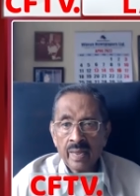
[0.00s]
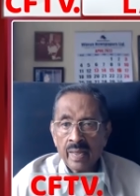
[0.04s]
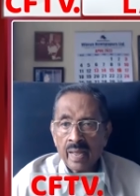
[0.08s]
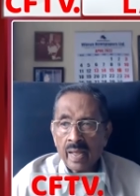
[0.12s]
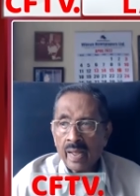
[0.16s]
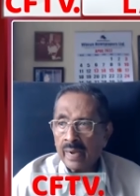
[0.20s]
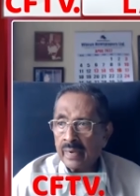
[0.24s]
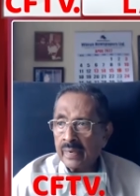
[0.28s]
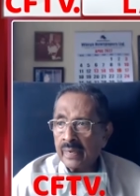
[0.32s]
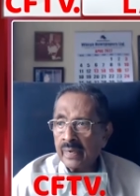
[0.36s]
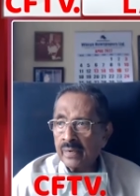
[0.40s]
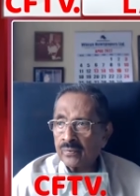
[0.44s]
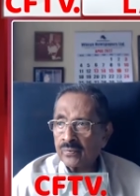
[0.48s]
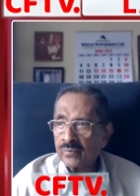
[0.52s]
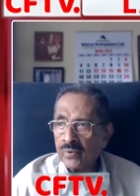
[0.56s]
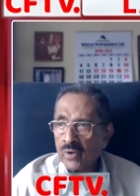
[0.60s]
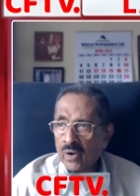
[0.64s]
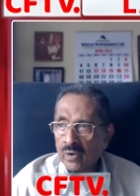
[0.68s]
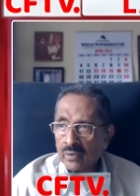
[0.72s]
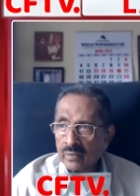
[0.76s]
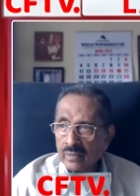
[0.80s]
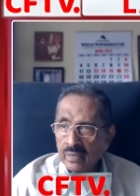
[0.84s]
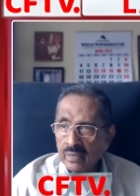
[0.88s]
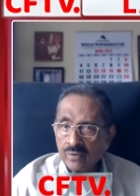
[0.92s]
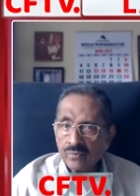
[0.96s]
and it's
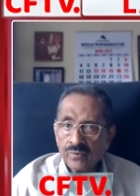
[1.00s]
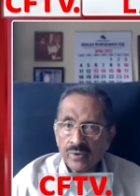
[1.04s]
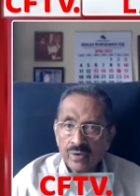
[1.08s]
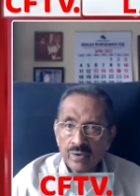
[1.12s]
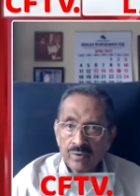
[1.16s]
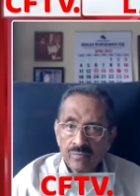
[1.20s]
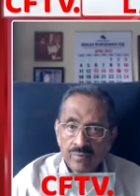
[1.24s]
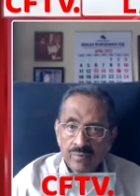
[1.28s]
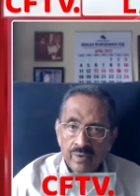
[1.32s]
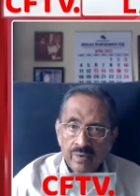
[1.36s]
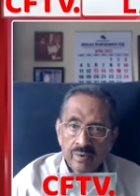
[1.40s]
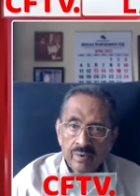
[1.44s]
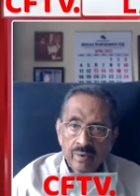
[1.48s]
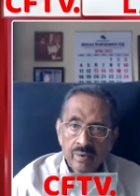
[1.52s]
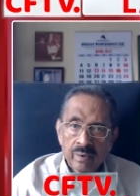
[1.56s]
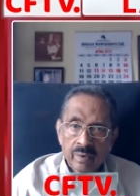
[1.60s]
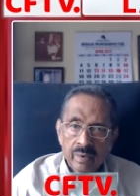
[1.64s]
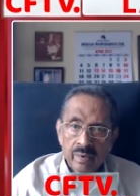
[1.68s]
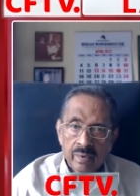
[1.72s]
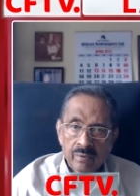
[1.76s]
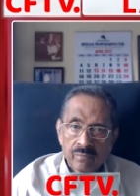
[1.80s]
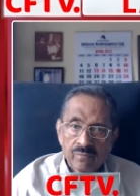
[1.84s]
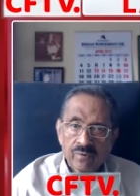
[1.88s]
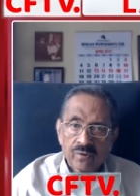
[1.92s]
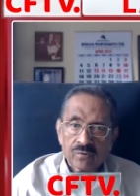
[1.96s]
not the genuine
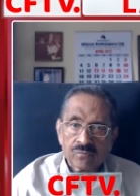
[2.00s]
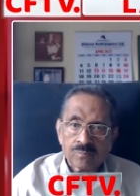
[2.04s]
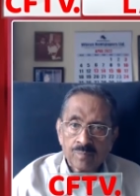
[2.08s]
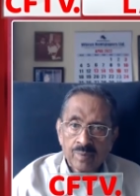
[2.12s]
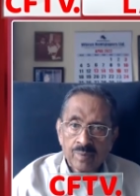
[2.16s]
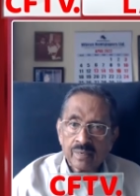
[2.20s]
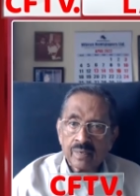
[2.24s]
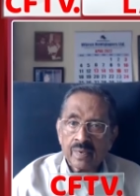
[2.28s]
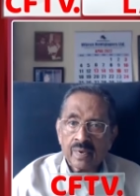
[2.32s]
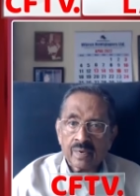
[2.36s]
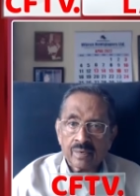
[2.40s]
investment that